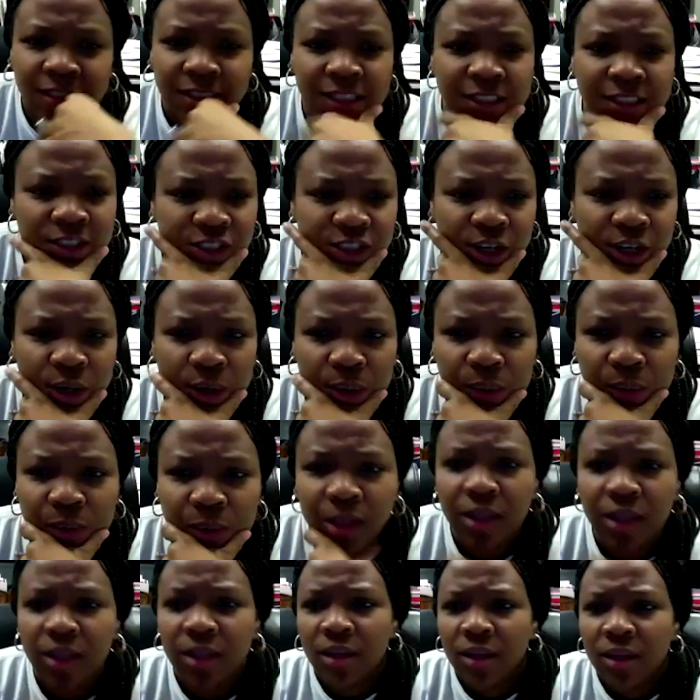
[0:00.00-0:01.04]
And so
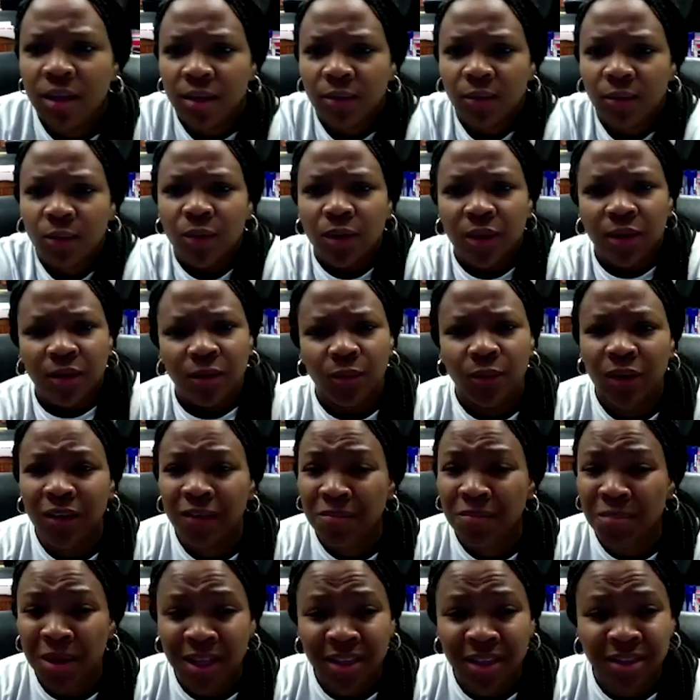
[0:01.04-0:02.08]

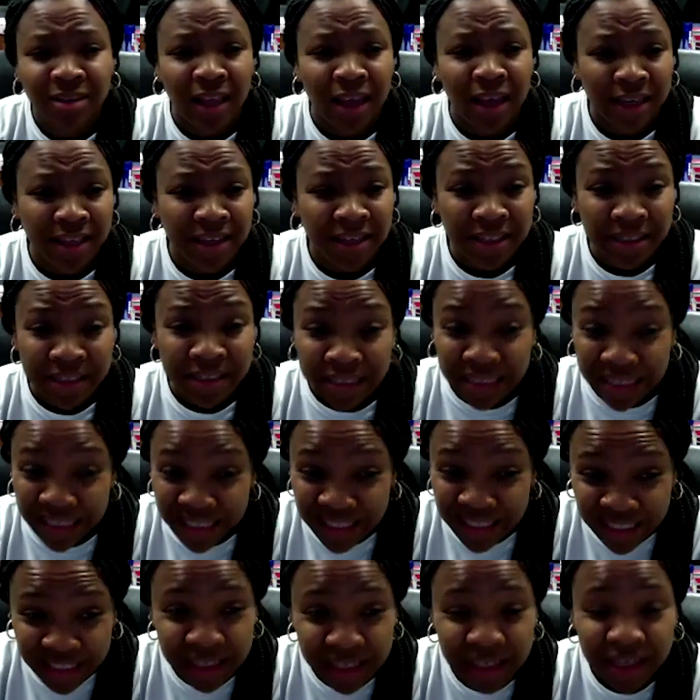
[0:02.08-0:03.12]
we've been like
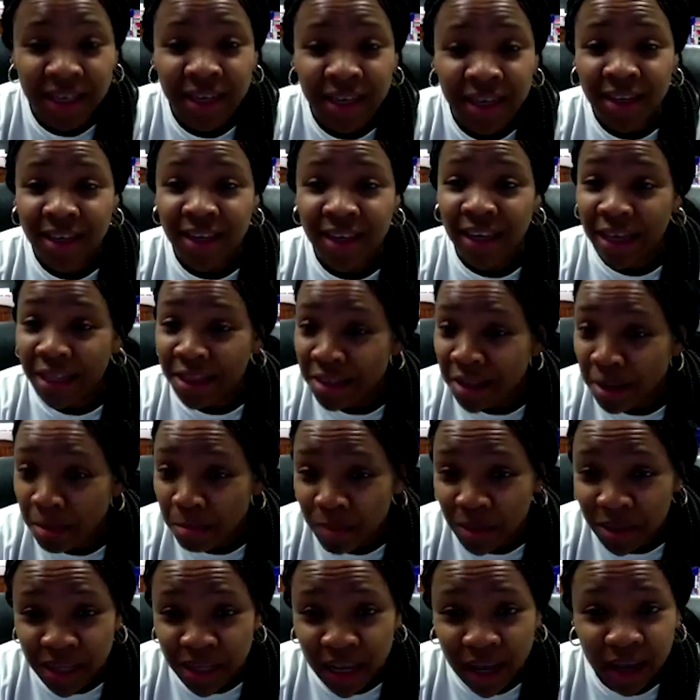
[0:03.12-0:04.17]
conditioning, getting up
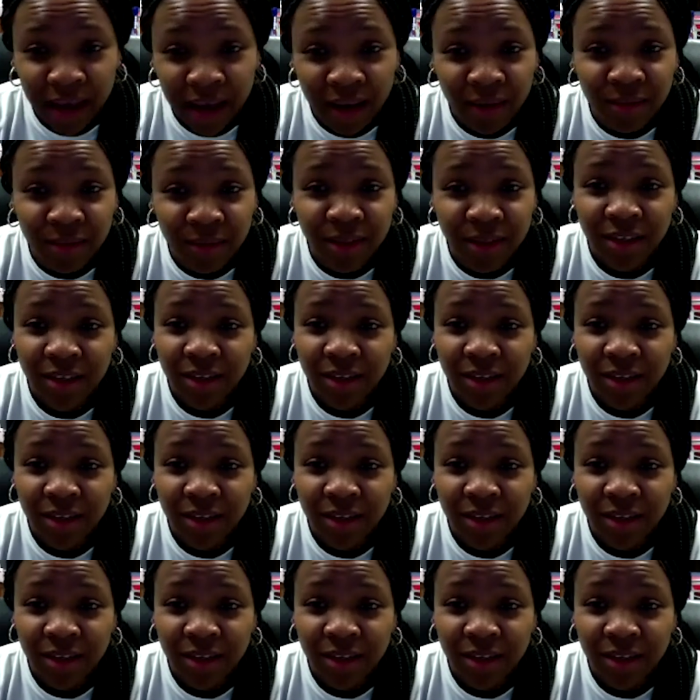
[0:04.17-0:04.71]
and down,